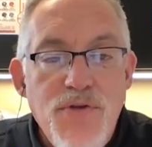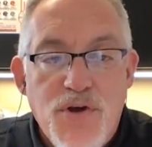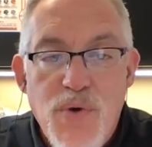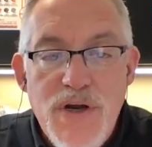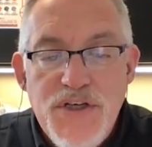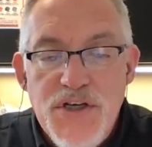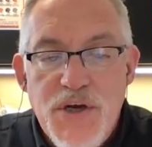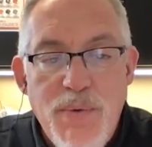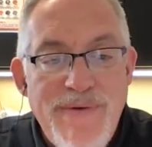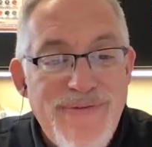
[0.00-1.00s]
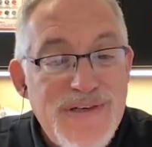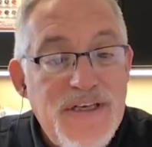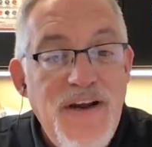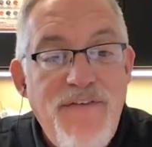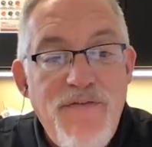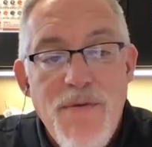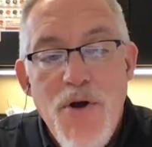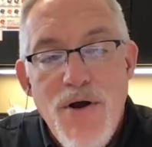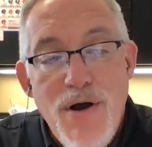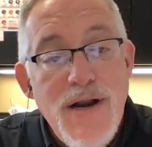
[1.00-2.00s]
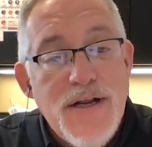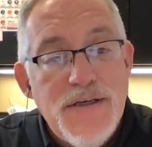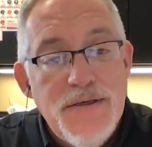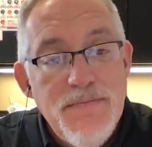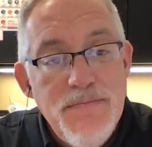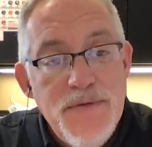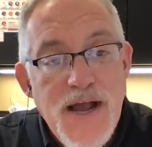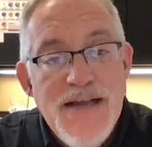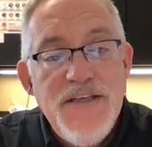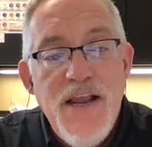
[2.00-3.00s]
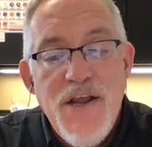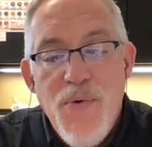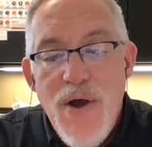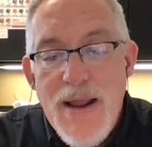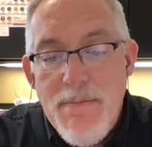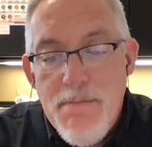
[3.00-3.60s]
the questions that we've received from our audience. Guys, take it away.